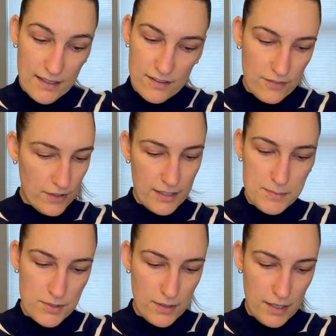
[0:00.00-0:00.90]
to fully
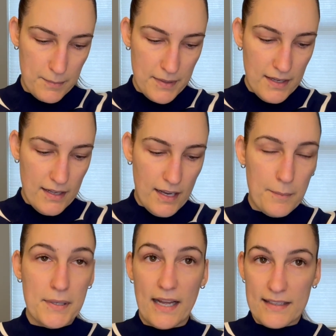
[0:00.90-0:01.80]
absorb,
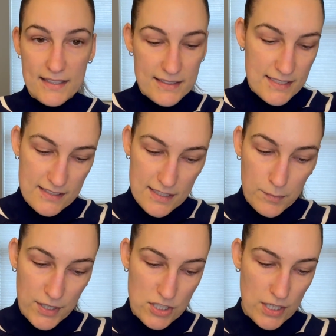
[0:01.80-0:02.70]
apply like a tinted
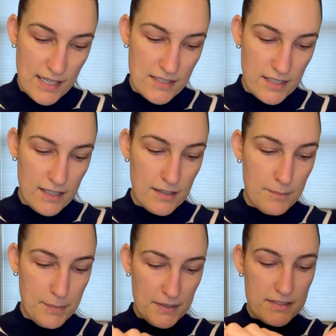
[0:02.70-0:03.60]
moisturizer,
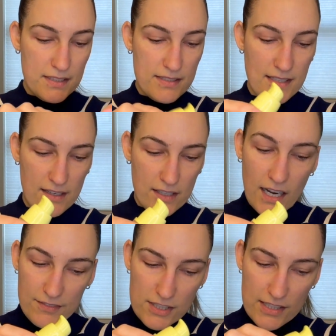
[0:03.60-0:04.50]
build the desired
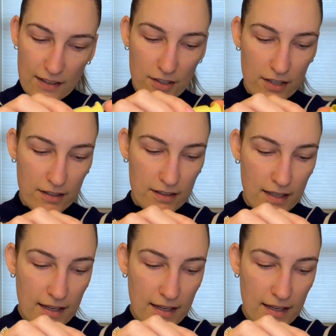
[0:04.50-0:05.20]
coverage level,